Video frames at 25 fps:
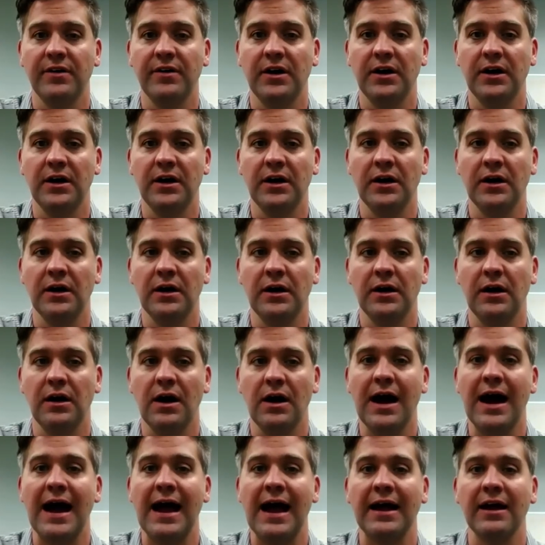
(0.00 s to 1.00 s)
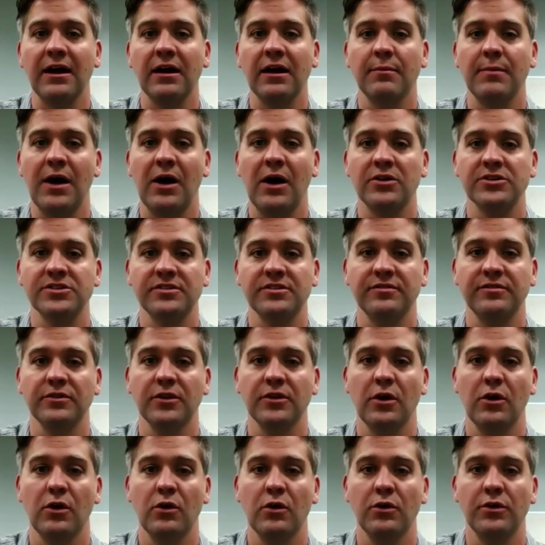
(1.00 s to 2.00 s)
a, a higher amount of
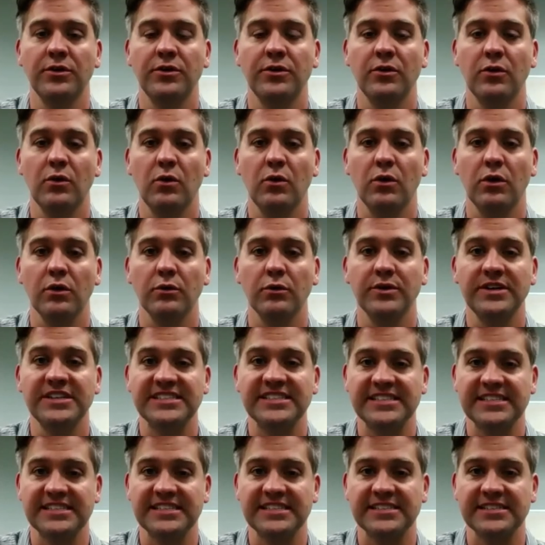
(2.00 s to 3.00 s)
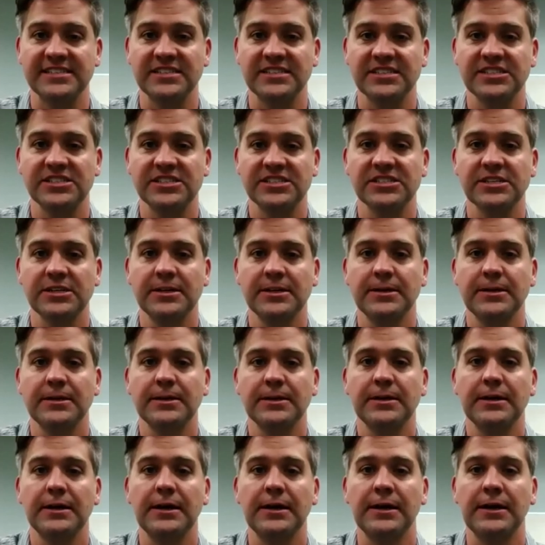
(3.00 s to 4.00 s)
load or resistance
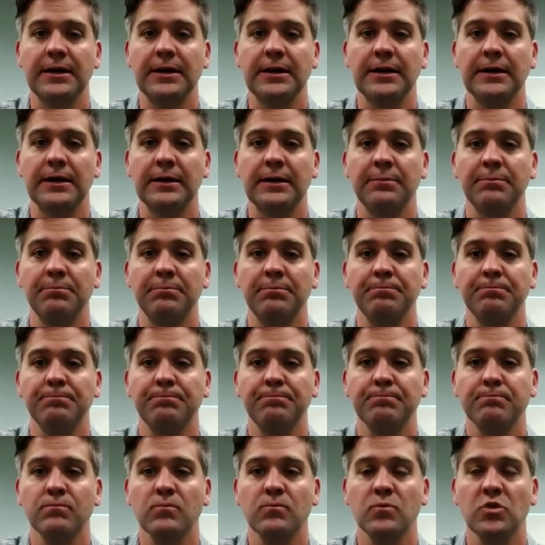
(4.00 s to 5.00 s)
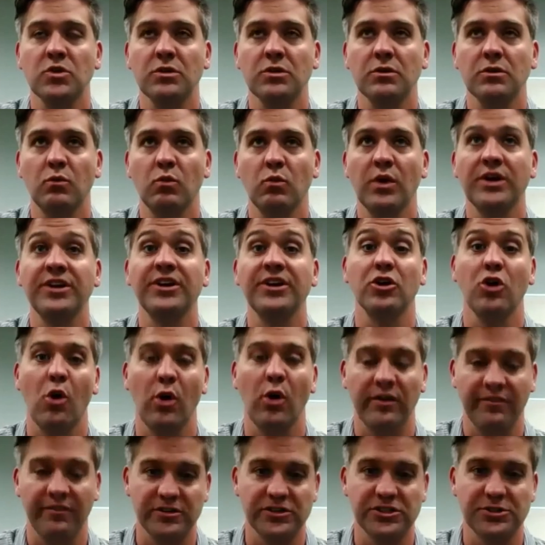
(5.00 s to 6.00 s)
um, when you're going
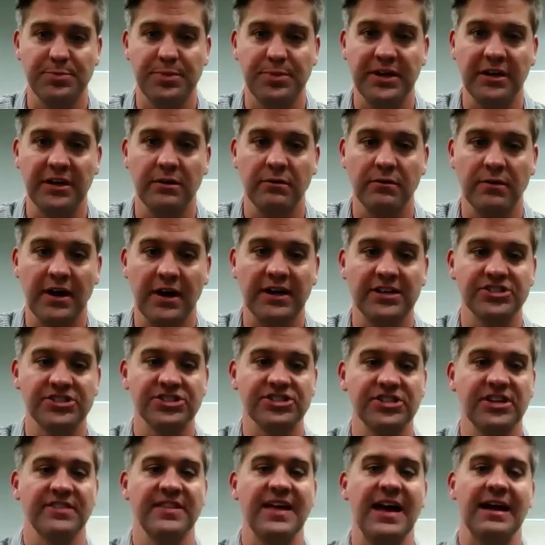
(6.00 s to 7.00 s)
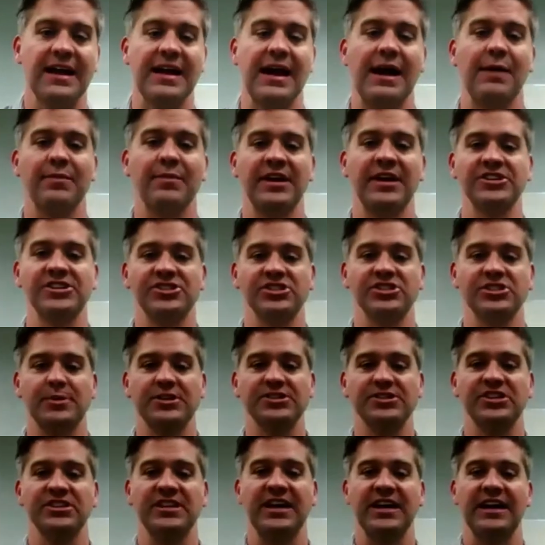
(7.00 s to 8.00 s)
for speed, right? Just in that combination,
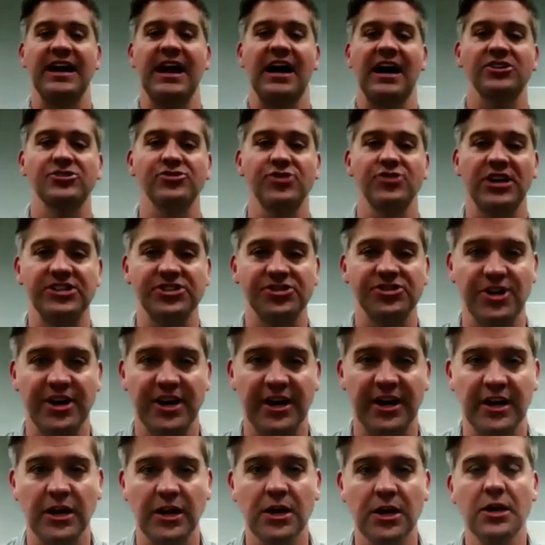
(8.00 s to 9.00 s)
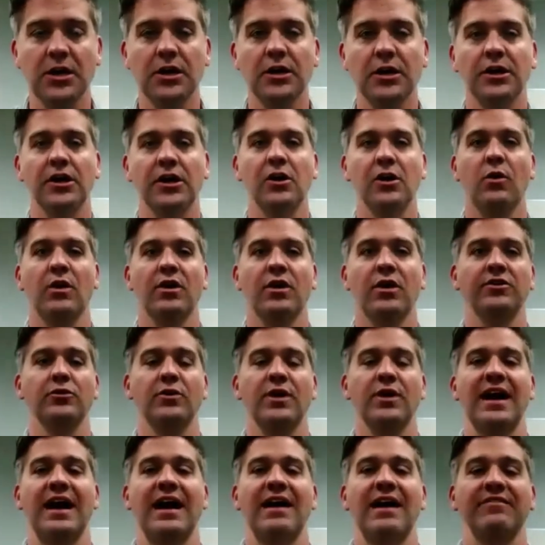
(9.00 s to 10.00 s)
especially in that contrast training, you don't want to do a
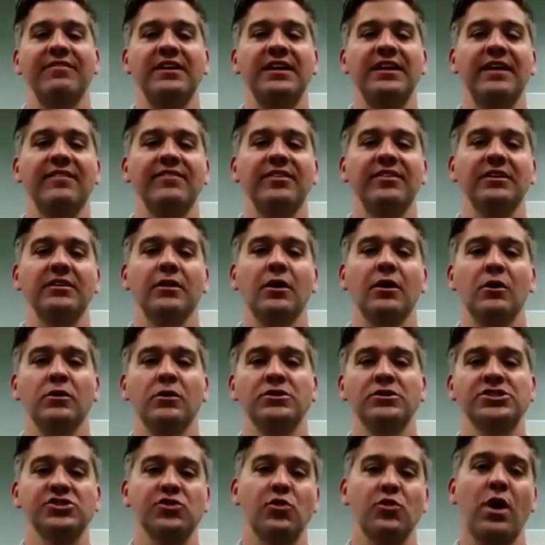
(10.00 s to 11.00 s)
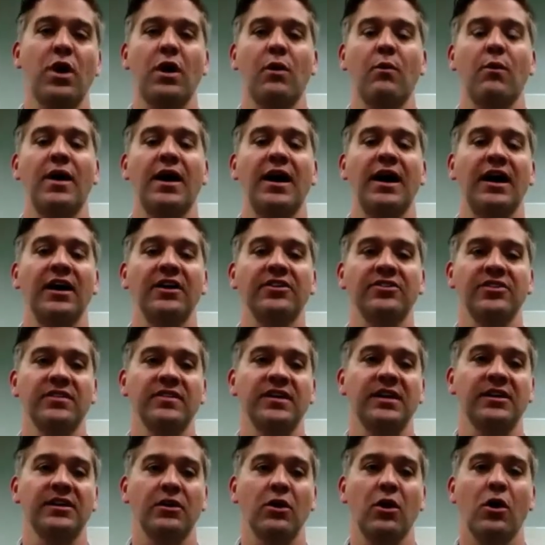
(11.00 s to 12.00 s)
heavy, heavy load squat wise and then
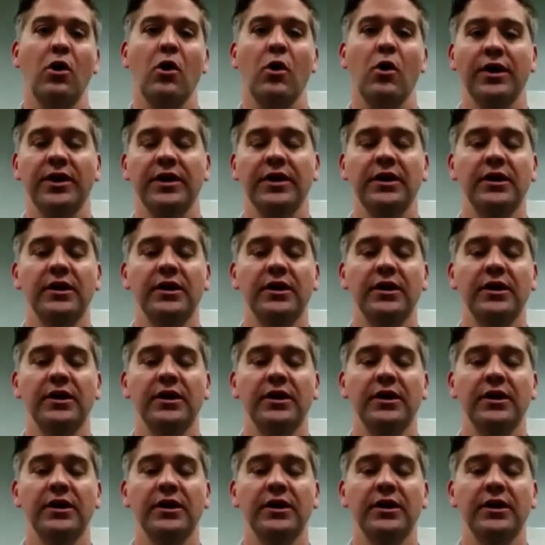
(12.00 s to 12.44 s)
go and